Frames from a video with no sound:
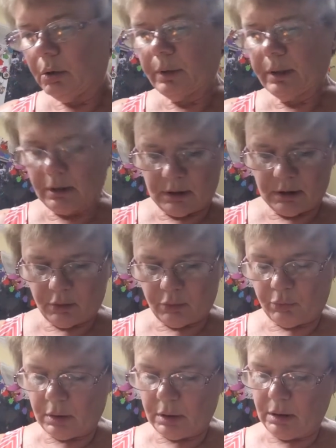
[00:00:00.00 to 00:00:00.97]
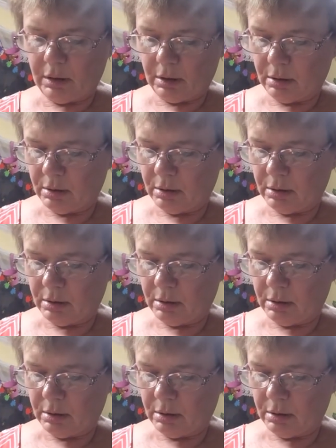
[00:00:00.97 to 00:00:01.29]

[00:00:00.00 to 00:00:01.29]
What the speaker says: Where is 3?